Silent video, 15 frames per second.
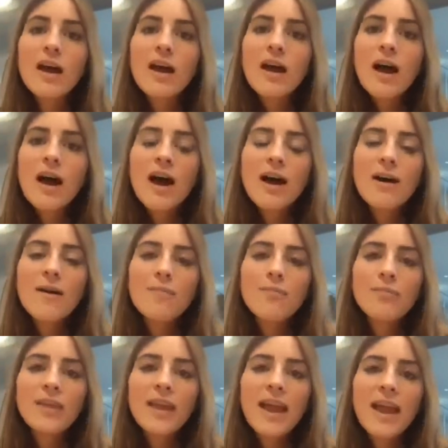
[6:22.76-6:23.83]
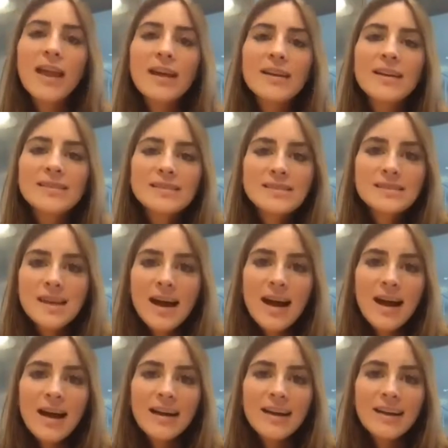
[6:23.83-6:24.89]
And
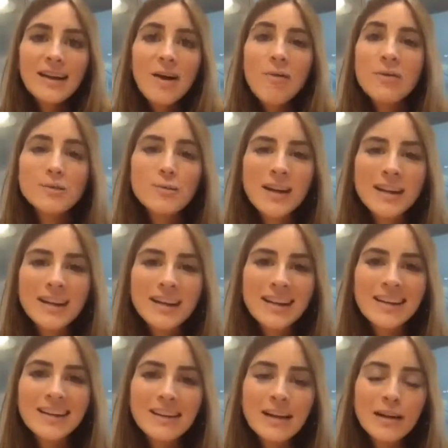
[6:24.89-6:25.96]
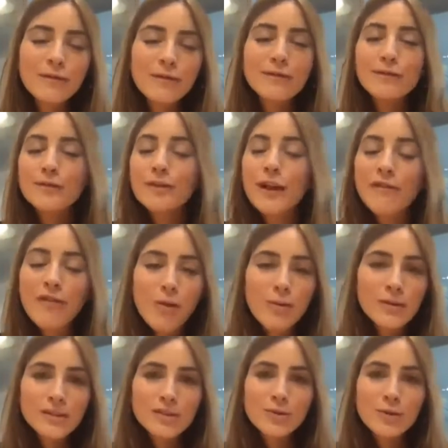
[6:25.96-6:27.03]
I always wanted to eat a lot of food. I've
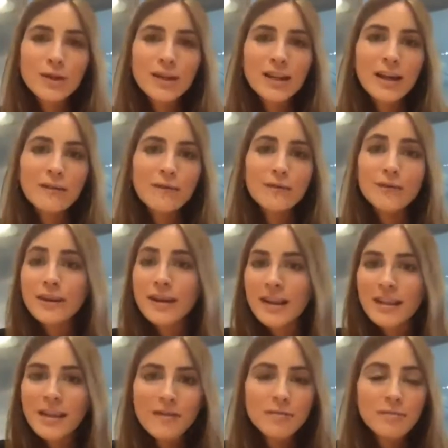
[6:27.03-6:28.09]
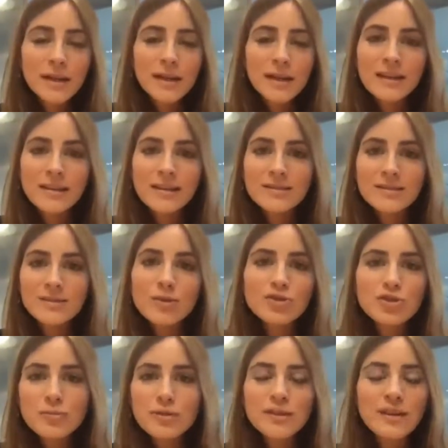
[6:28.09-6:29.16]
always enjoyed a lot of food. And I love being
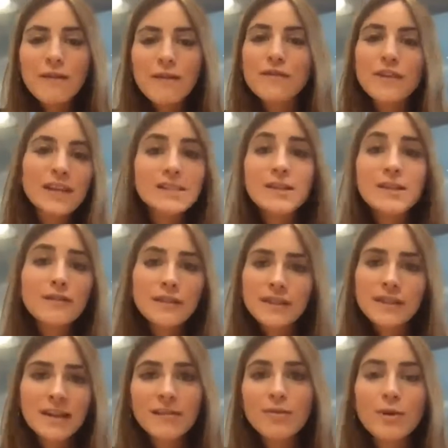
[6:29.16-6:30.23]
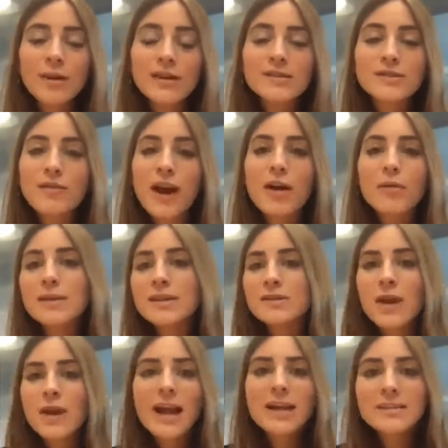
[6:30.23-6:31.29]
sociable and not feeling different than everyone else around me. So
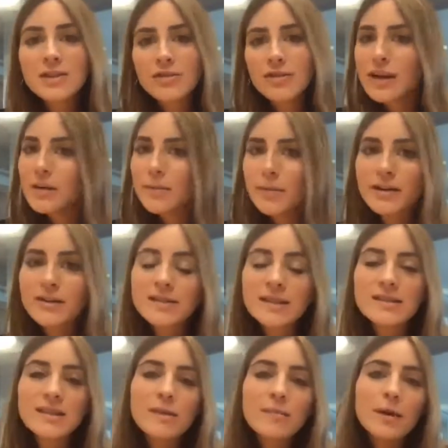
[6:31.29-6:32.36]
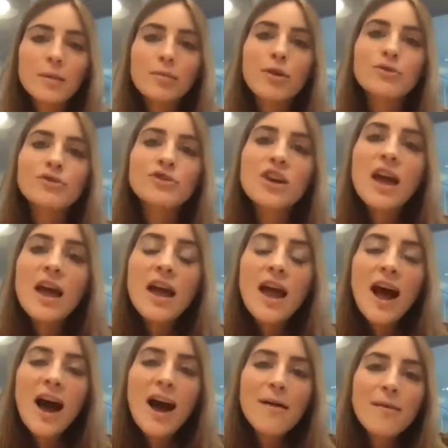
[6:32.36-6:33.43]
I had to create a better system and approach.
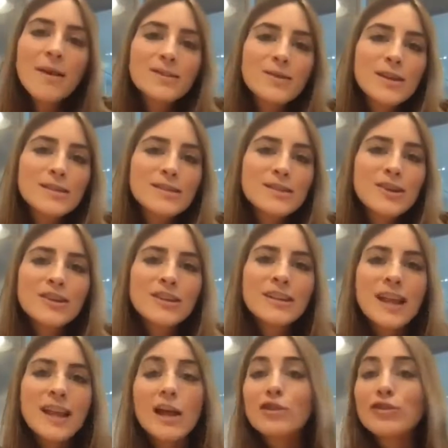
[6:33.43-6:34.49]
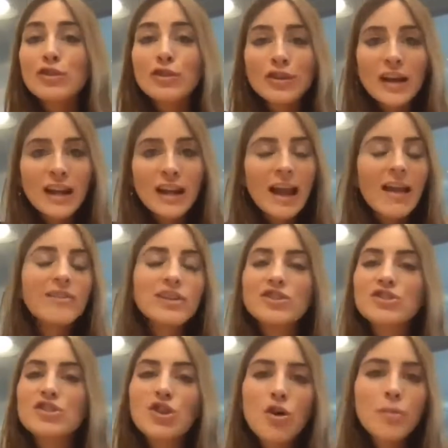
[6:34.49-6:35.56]
And so I started like learning, having
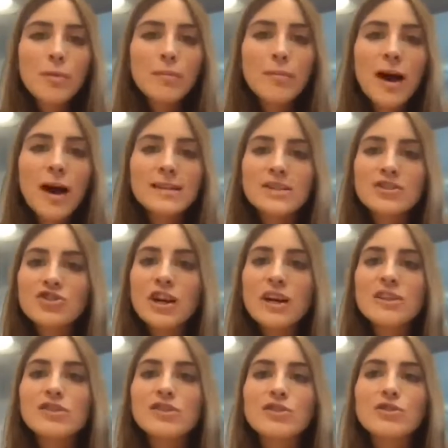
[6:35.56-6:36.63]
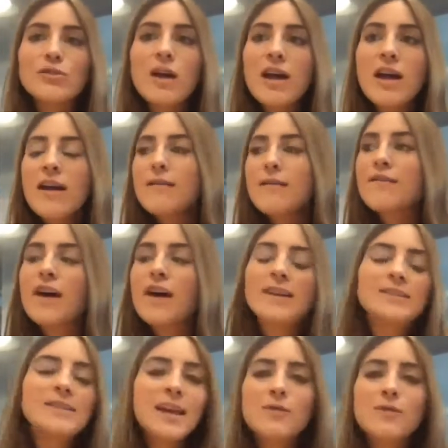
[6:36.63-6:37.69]
just an open mind and trying to
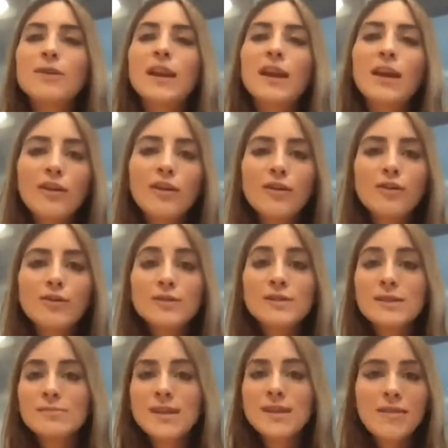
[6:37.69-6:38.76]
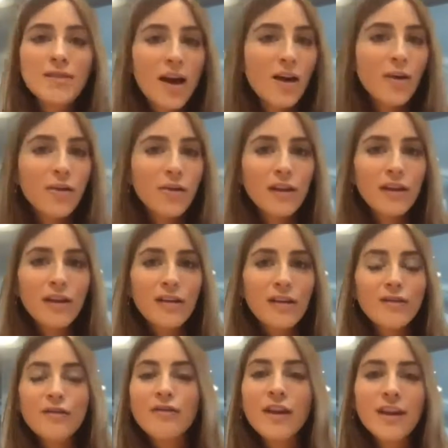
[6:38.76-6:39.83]
find anyone I could who seemed to have a healthy,
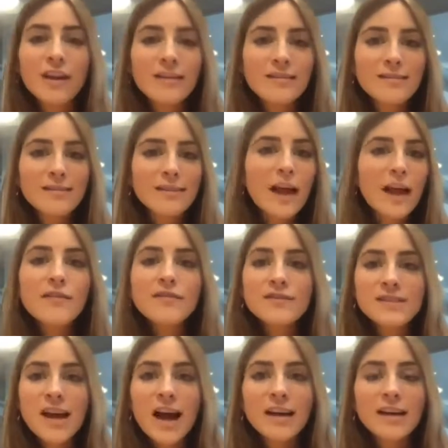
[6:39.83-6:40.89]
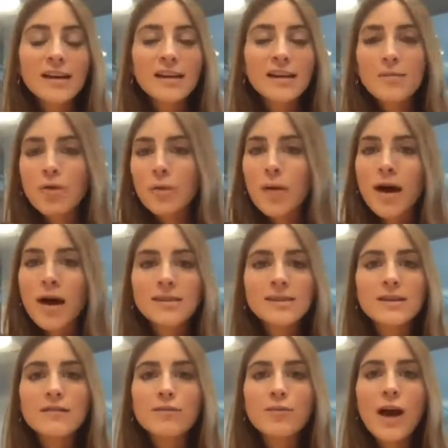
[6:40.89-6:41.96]
fit lifestyle in a more
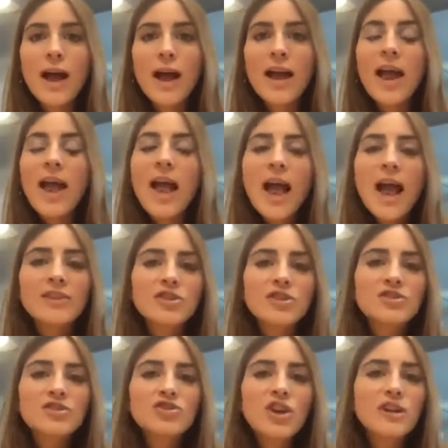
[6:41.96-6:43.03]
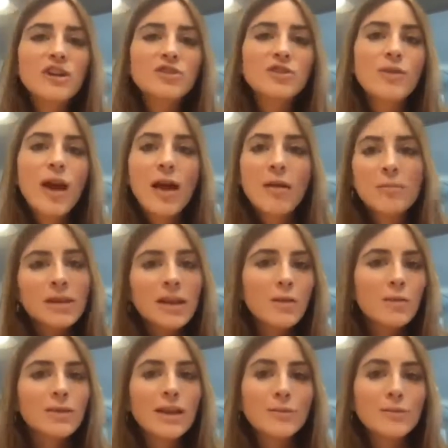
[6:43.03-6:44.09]
positive way and just try to emulate
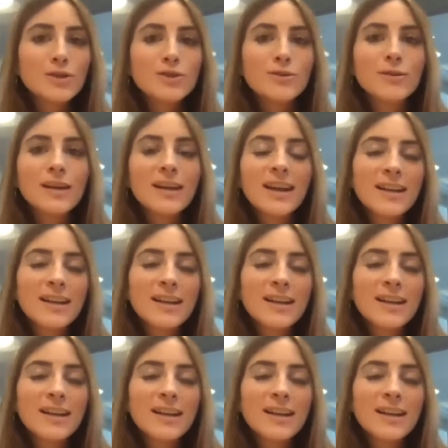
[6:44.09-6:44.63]
what they were doing.